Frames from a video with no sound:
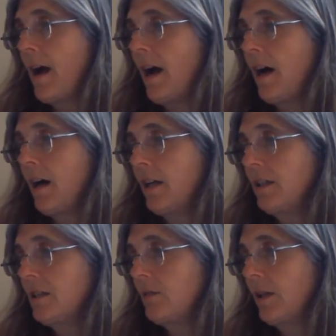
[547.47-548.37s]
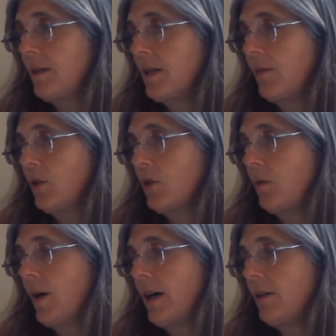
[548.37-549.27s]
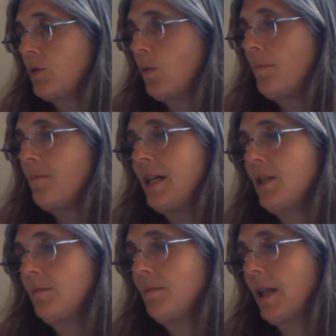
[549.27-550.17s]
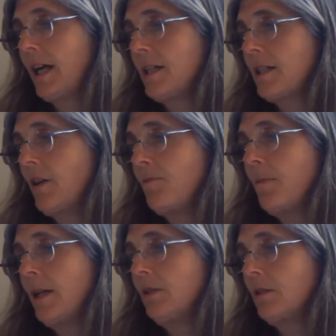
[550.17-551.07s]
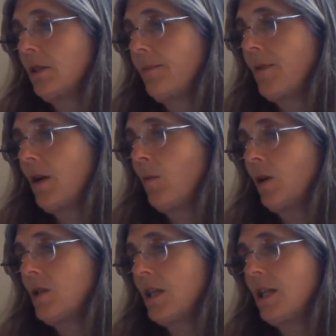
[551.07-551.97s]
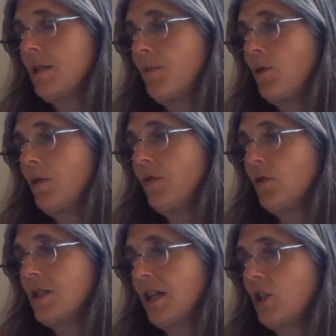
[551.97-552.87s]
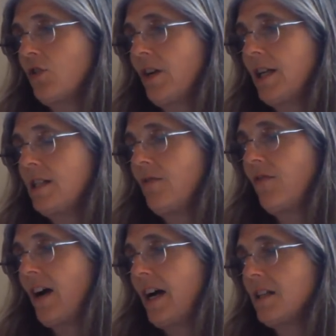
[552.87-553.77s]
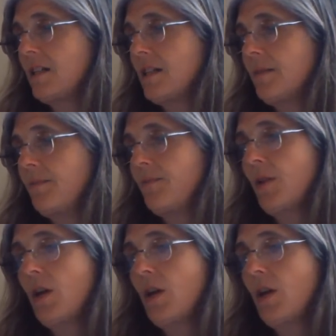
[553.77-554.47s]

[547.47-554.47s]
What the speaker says: And let's have a look at what else. 1 medium glass of milk, 1 teaspoon of unsaturated fats.